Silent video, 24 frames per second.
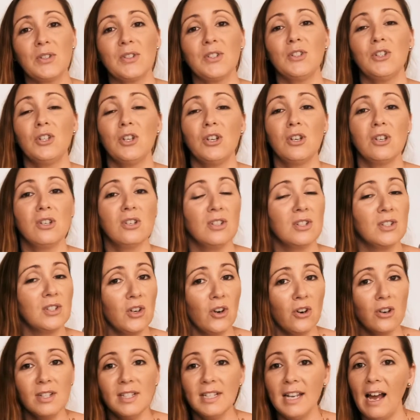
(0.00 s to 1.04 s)
so you can just
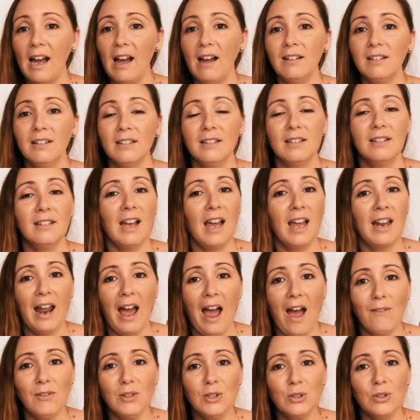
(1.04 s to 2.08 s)
go down and
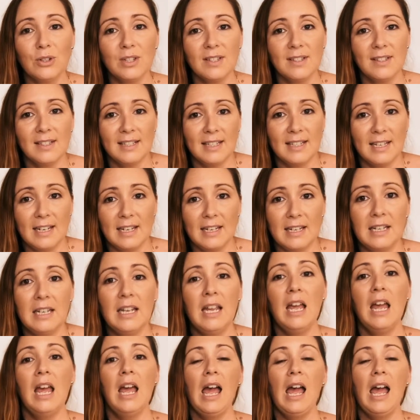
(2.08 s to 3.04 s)
have a look and see